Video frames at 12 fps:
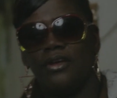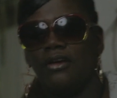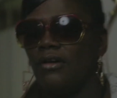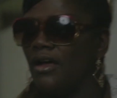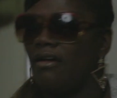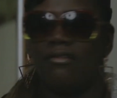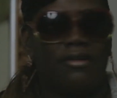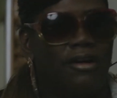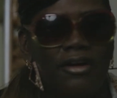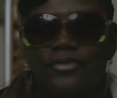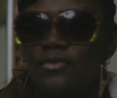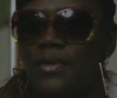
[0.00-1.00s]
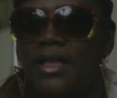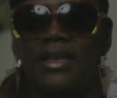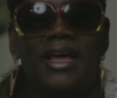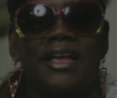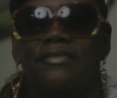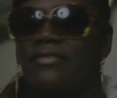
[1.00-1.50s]
know, all through my
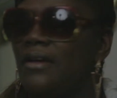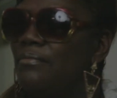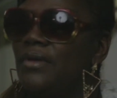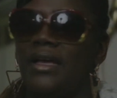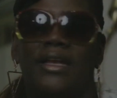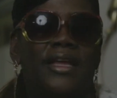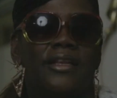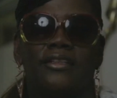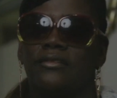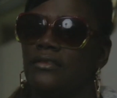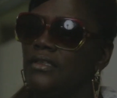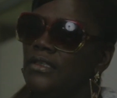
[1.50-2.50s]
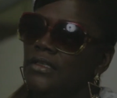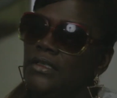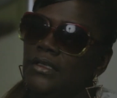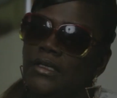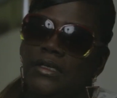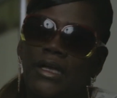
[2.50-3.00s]
life, I, I had
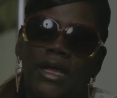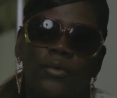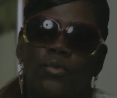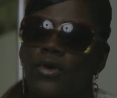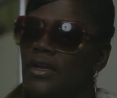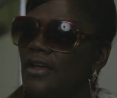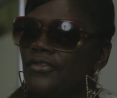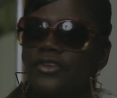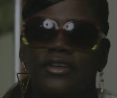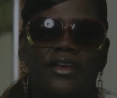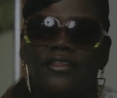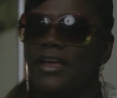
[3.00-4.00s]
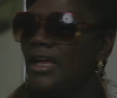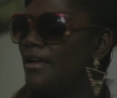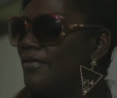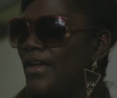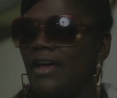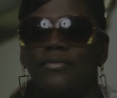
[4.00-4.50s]
one after another. I
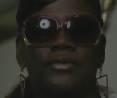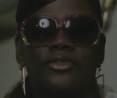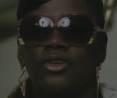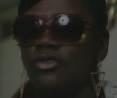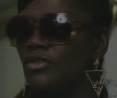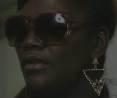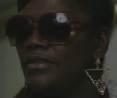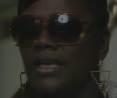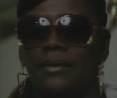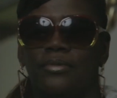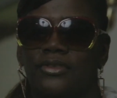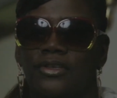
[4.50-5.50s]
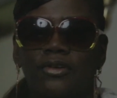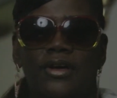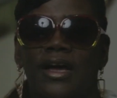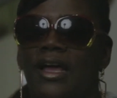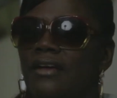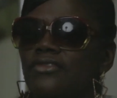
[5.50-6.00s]
have episode after episode.
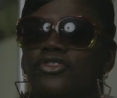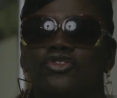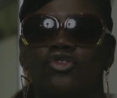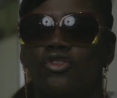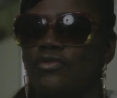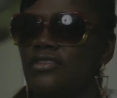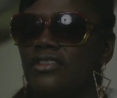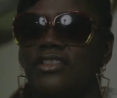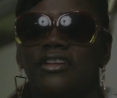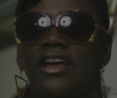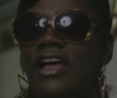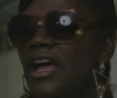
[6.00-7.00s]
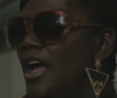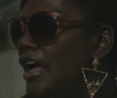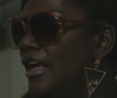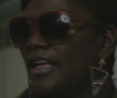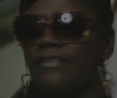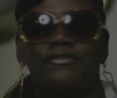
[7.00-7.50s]
I have stories to tell.
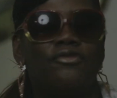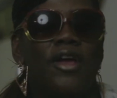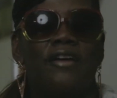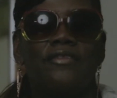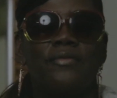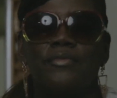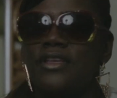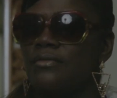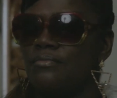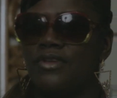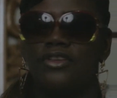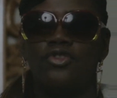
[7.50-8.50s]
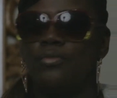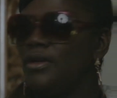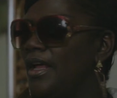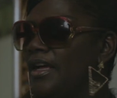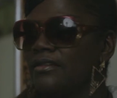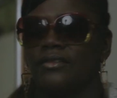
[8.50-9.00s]
If you ever meet me, you be
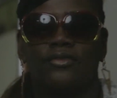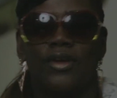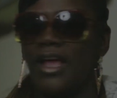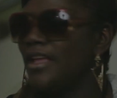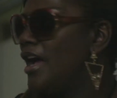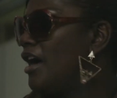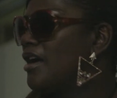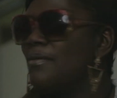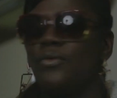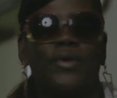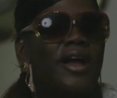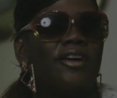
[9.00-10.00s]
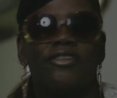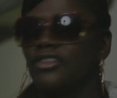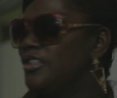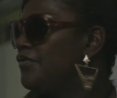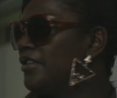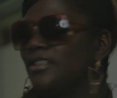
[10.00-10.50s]
like, hey, y'all, come around her.
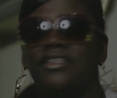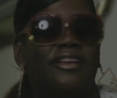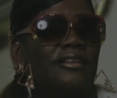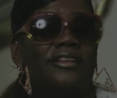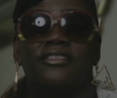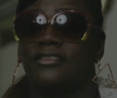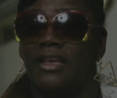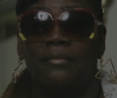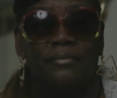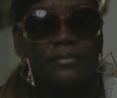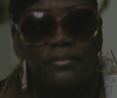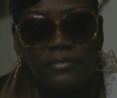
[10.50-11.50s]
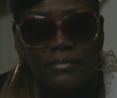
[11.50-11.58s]
She finna tell us something.